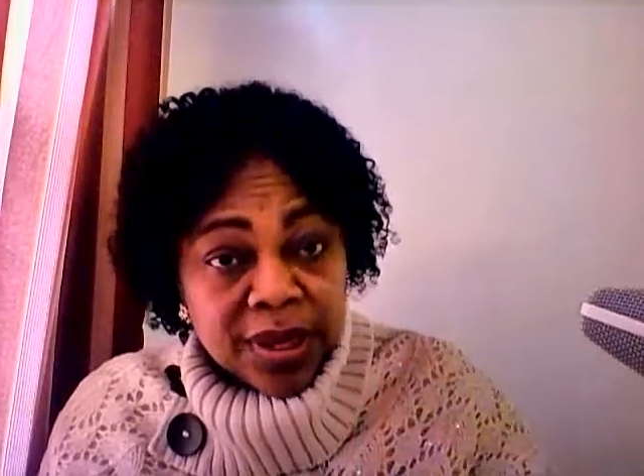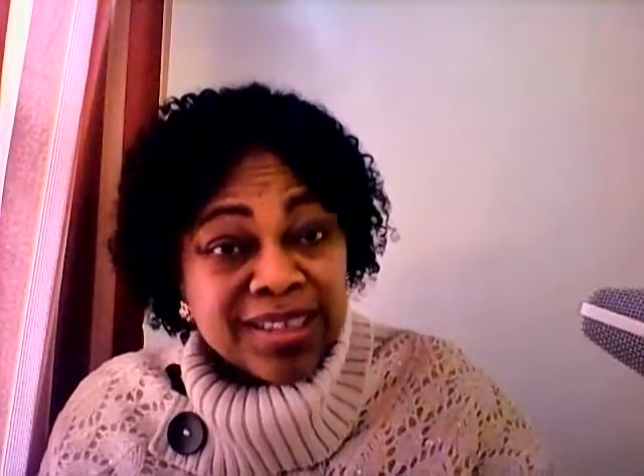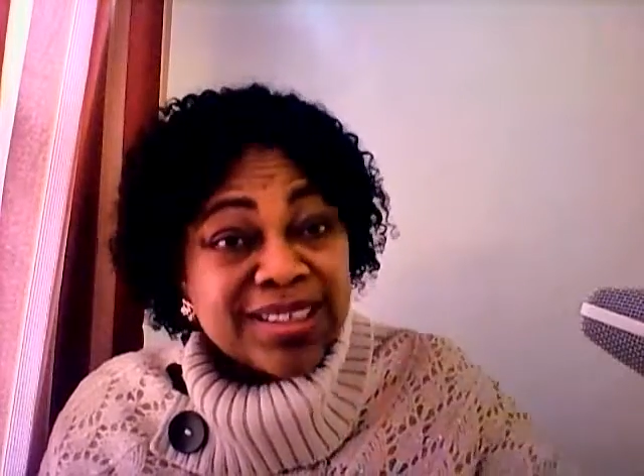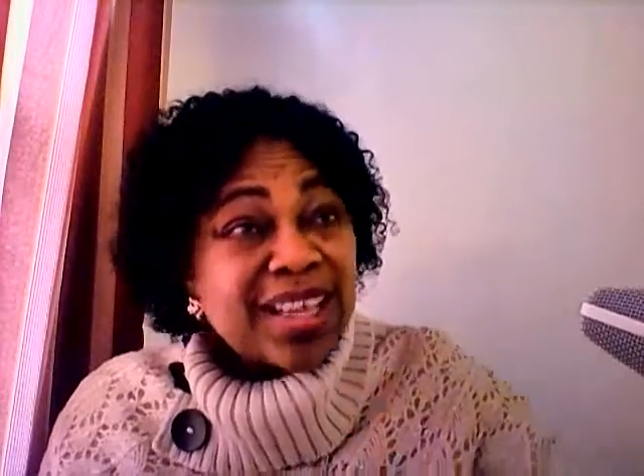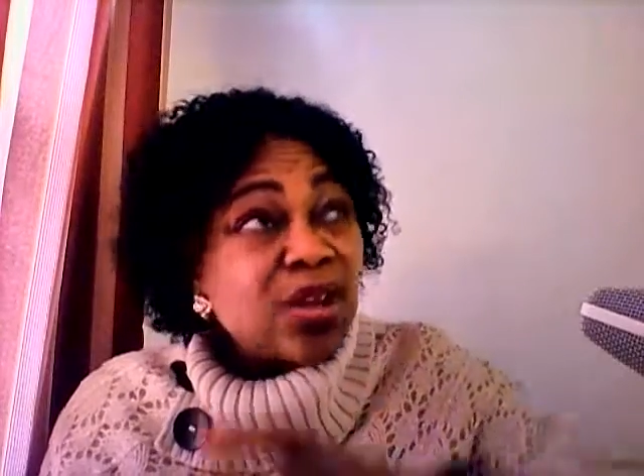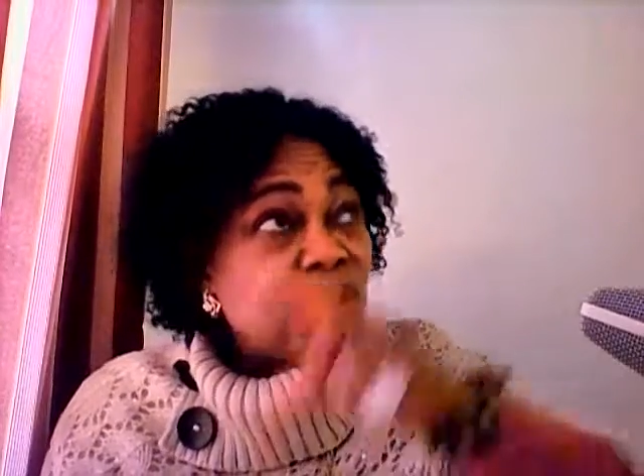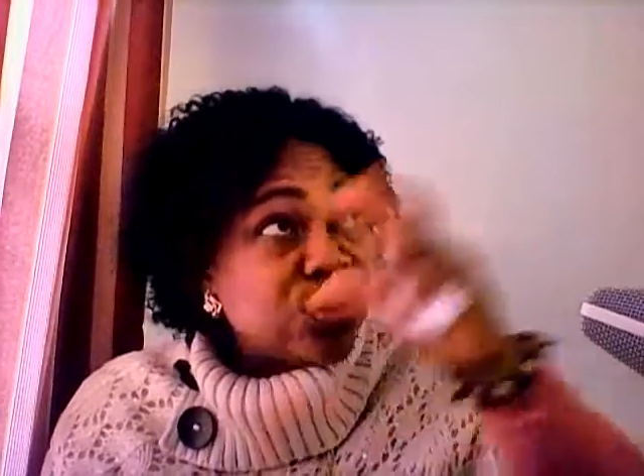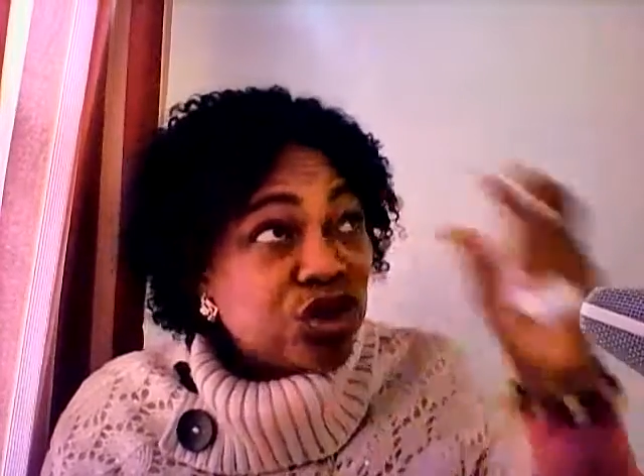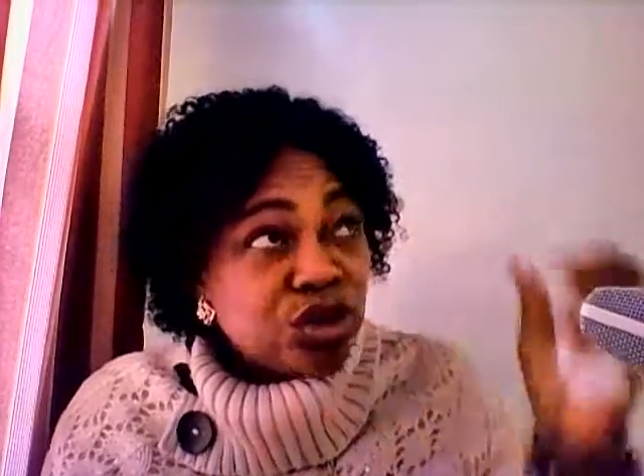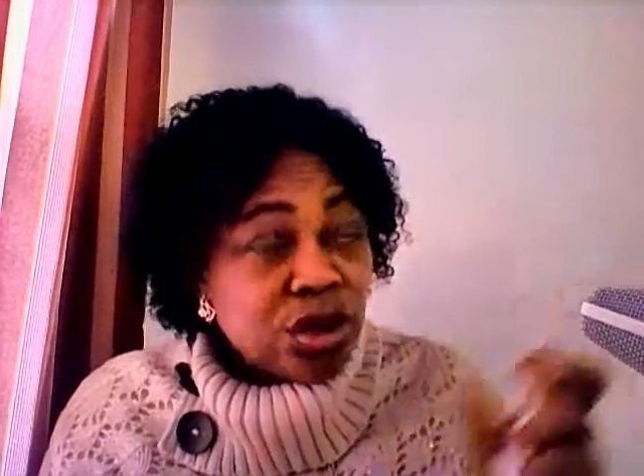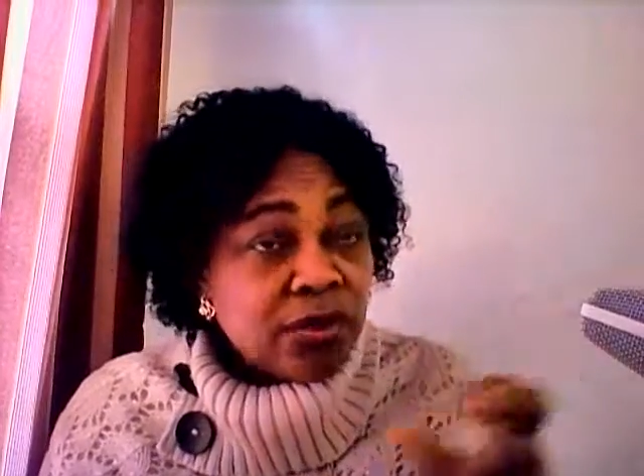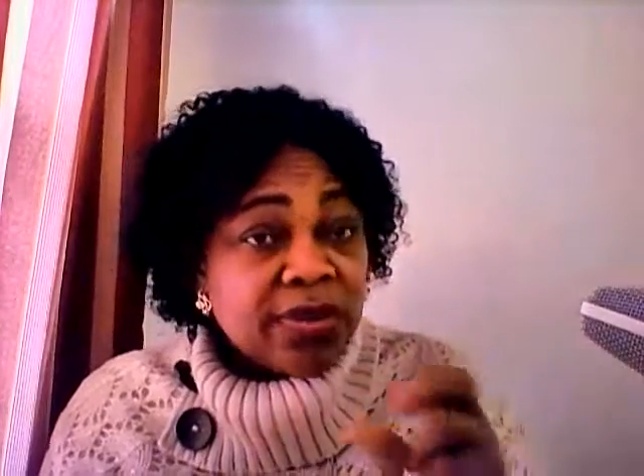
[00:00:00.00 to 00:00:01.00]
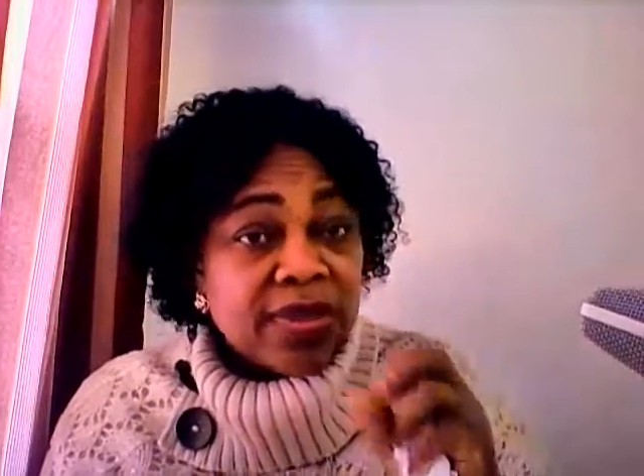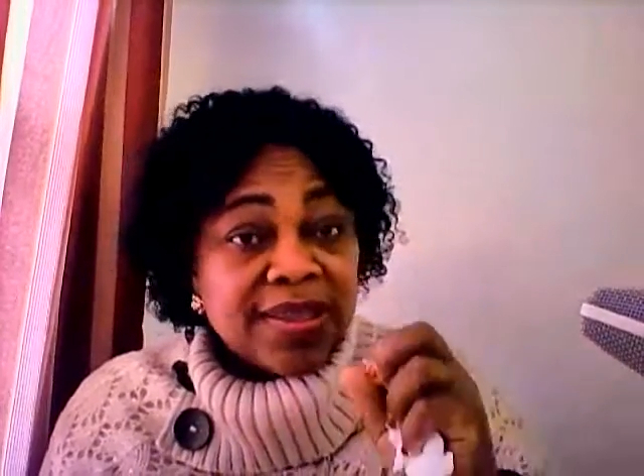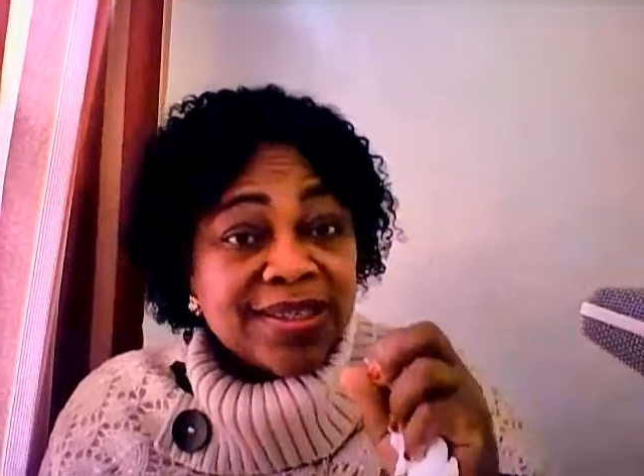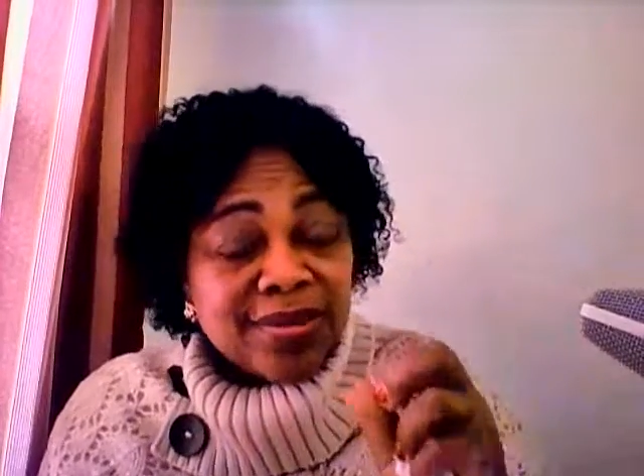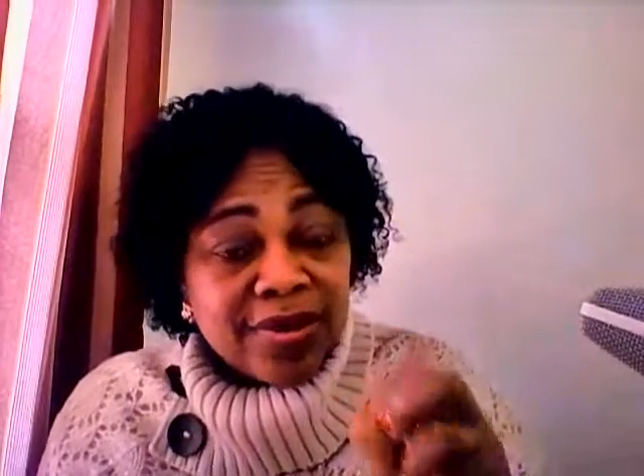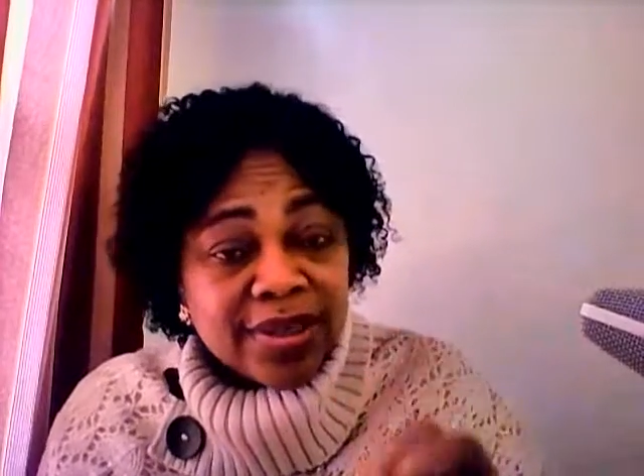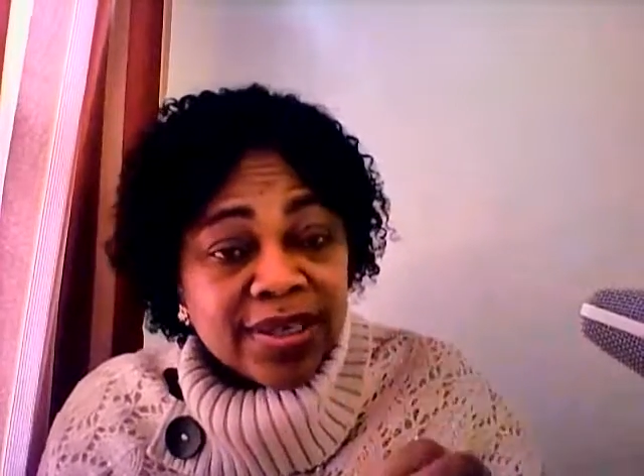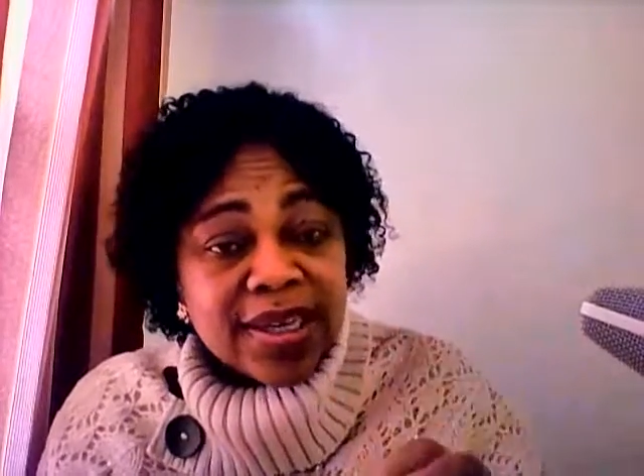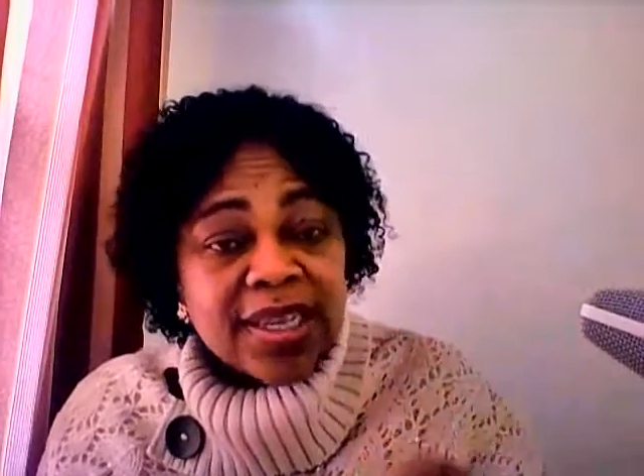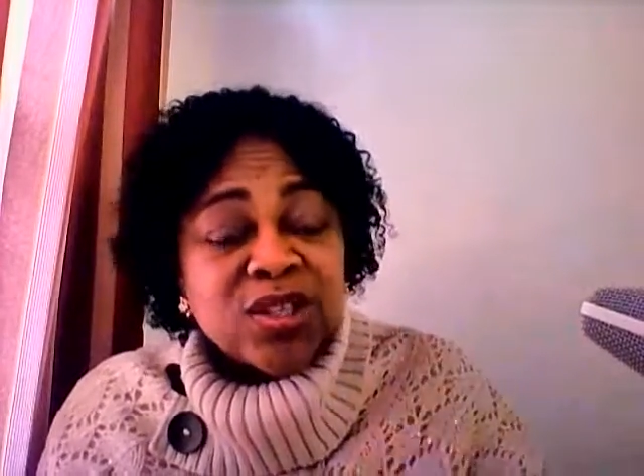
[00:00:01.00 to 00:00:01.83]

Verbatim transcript: and take control of the things created